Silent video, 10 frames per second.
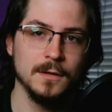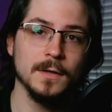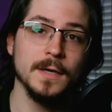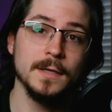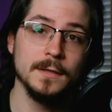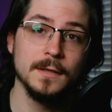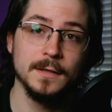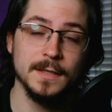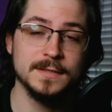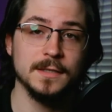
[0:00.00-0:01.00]
All right,
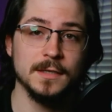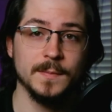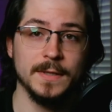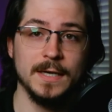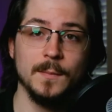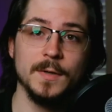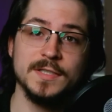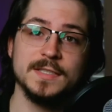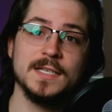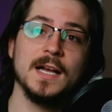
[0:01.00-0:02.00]
let's talk about how much
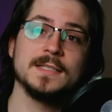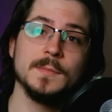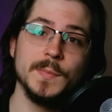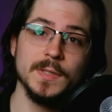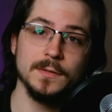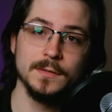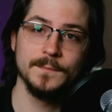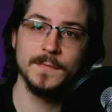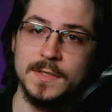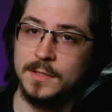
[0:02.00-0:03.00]
this costs to build.
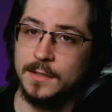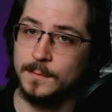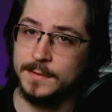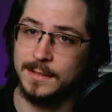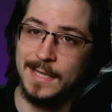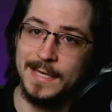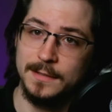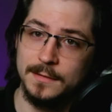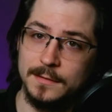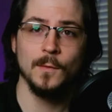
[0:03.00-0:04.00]
Starting with the
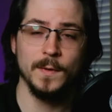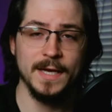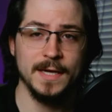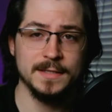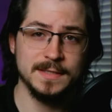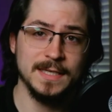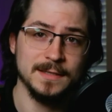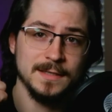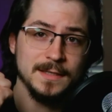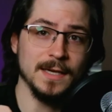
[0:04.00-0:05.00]
light. We had to
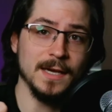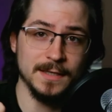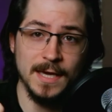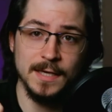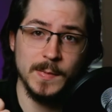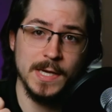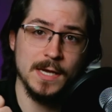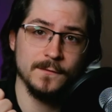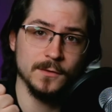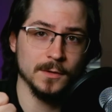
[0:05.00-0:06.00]
get the cake
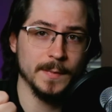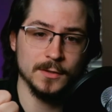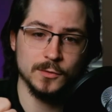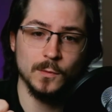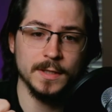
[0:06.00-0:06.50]
pan for about 20